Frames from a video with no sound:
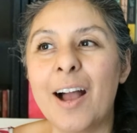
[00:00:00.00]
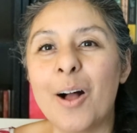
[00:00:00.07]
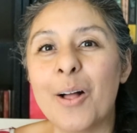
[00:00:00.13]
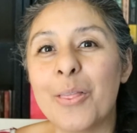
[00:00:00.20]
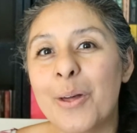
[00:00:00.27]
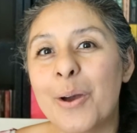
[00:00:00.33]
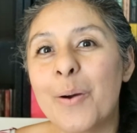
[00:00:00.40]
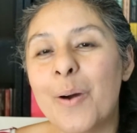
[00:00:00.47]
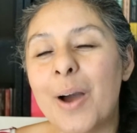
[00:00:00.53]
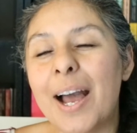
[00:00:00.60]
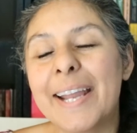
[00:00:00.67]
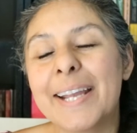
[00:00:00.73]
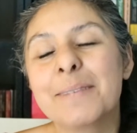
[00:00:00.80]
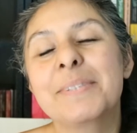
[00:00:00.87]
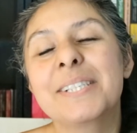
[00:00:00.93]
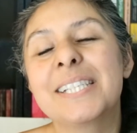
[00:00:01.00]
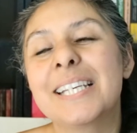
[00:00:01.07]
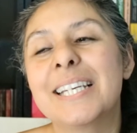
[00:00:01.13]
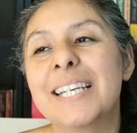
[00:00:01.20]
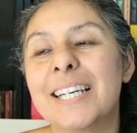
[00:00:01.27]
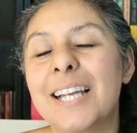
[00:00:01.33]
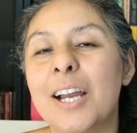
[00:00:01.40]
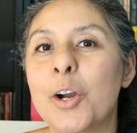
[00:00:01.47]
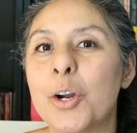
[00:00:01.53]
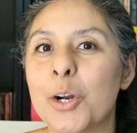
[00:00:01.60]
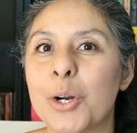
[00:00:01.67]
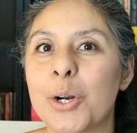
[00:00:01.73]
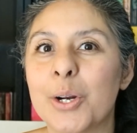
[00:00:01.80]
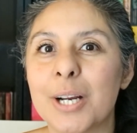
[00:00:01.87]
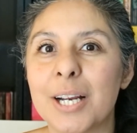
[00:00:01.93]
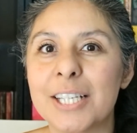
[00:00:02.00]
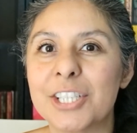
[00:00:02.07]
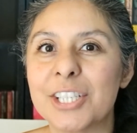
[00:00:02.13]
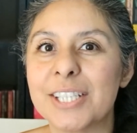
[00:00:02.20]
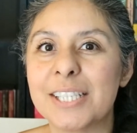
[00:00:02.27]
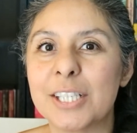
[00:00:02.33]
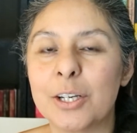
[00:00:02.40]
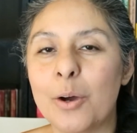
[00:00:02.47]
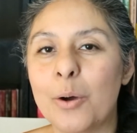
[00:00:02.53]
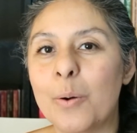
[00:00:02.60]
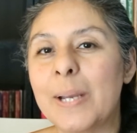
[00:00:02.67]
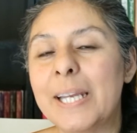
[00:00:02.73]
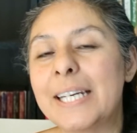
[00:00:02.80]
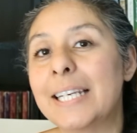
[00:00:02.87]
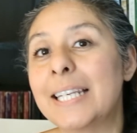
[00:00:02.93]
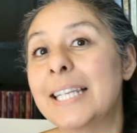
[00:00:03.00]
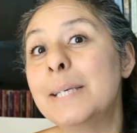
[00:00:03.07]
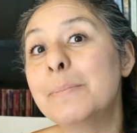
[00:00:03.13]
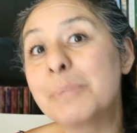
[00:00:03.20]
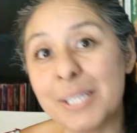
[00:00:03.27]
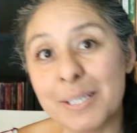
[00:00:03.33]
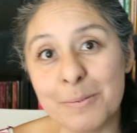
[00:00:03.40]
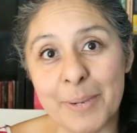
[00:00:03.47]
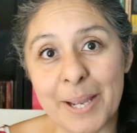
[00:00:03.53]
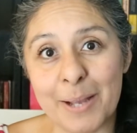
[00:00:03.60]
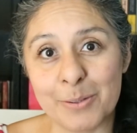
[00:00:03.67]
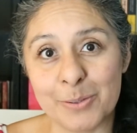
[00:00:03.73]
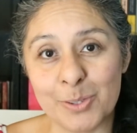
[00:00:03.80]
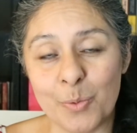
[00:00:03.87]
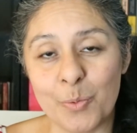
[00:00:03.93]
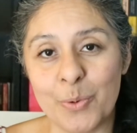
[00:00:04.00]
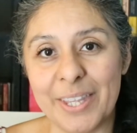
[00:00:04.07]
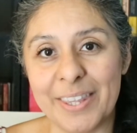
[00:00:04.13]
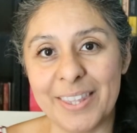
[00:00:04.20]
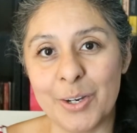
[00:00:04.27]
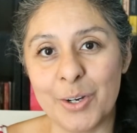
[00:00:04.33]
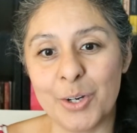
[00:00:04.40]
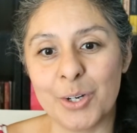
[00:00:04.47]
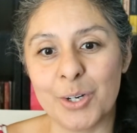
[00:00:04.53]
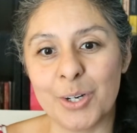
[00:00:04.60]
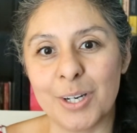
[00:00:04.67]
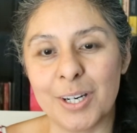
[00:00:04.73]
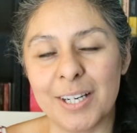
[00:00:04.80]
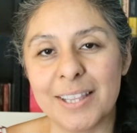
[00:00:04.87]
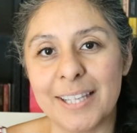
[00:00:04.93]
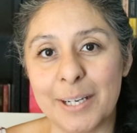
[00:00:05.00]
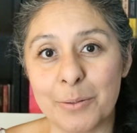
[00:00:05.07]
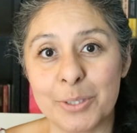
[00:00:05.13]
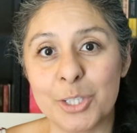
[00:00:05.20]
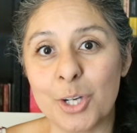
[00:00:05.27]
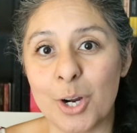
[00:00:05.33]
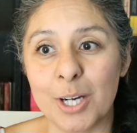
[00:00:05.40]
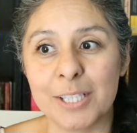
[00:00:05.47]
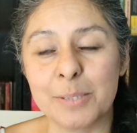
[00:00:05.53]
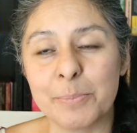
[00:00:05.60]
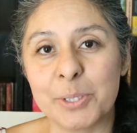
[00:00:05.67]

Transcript: Although I am seeing her just go in leaps and bounds with her language arts,